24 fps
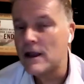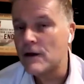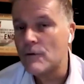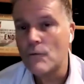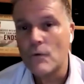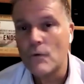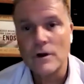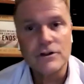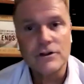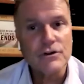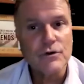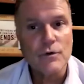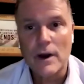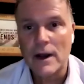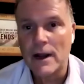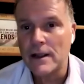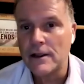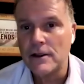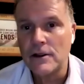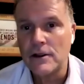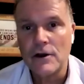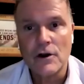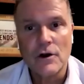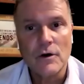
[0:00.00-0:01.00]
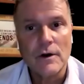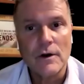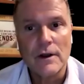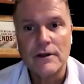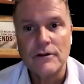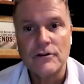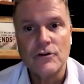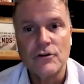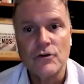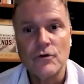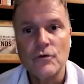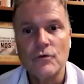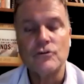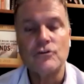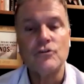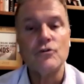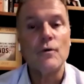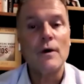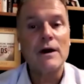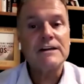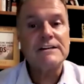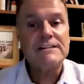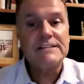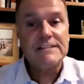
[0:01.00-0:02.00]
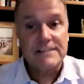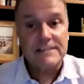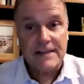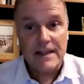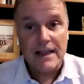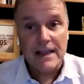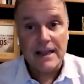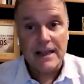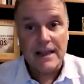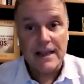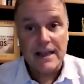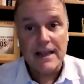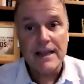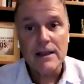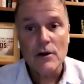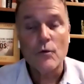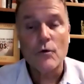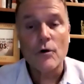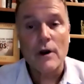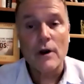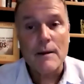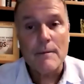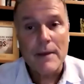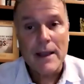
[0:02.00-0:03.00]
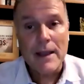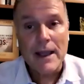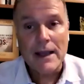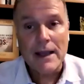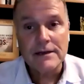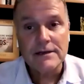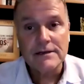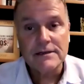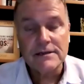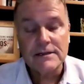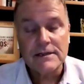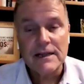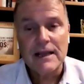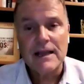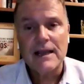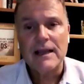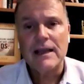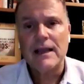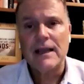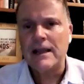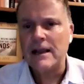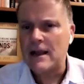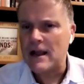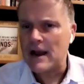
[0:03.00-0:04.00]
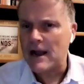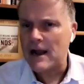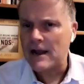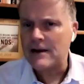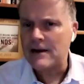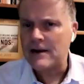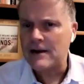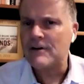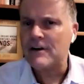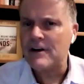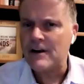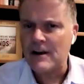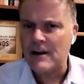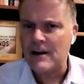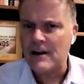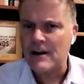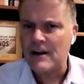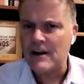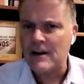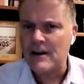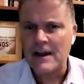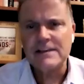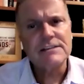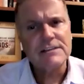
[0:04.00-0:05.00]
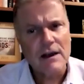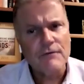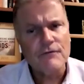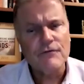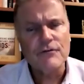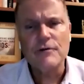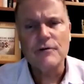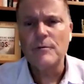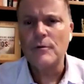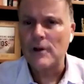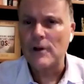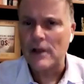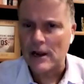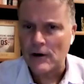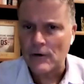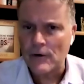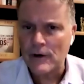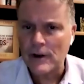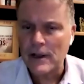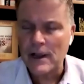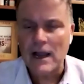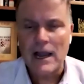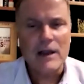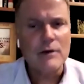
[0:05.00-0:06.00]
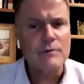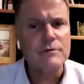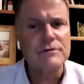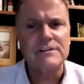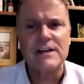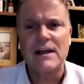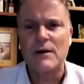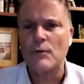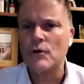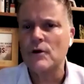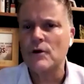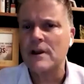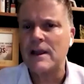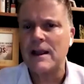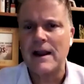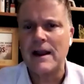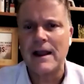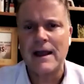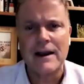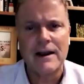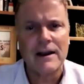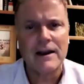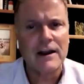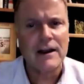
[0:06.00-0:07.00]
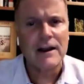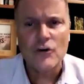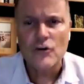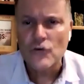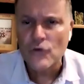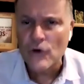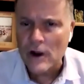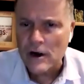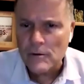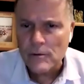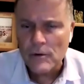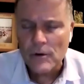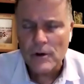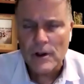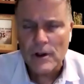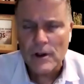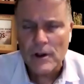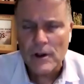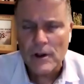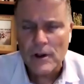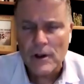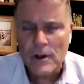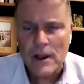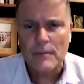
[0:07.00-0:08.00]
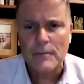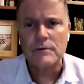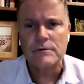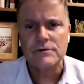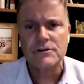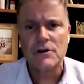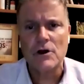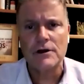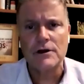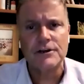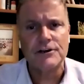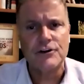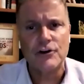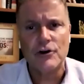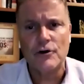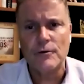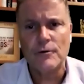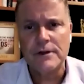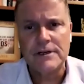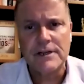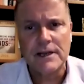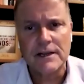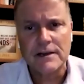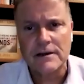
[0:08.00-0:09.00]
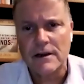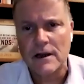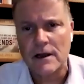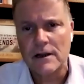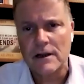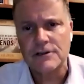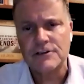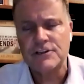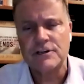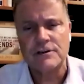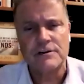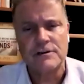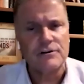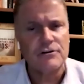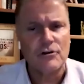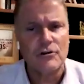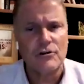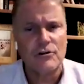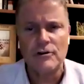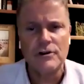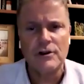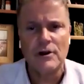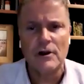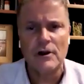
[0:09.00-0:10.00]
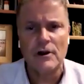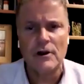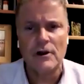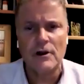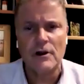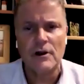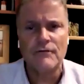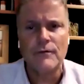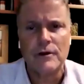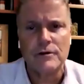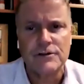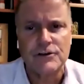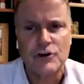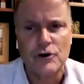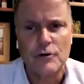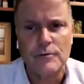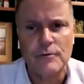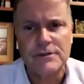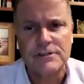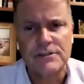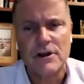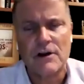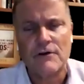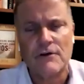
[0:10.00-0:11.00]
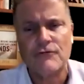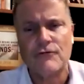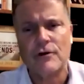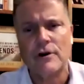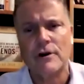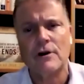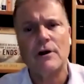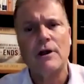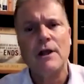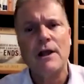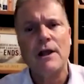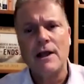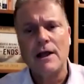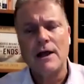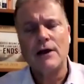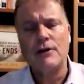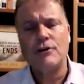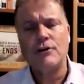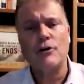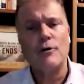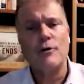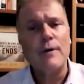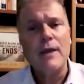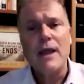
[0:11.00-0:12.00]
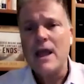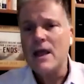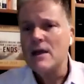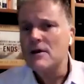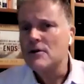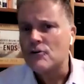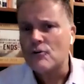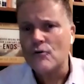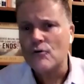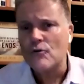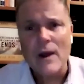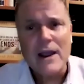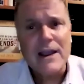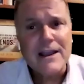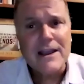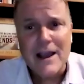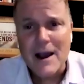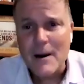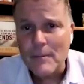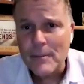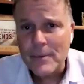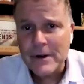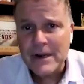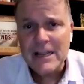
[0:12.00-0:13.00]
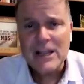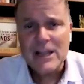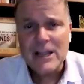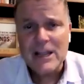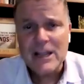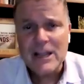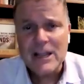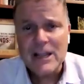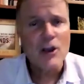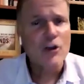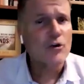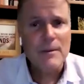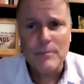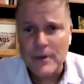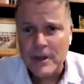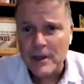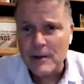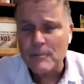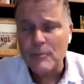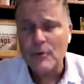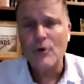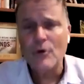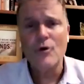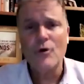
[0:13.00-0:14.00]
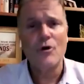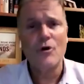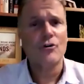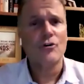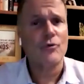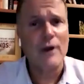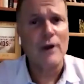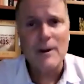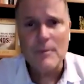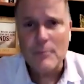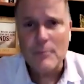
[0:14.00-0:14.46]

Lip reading: Do I stay where I'm at in kind of a nice, comfortable area? I was working at an incredible company. It was called Adobe Technology. Everyone knows Adobe software. Adobe, great company, great people,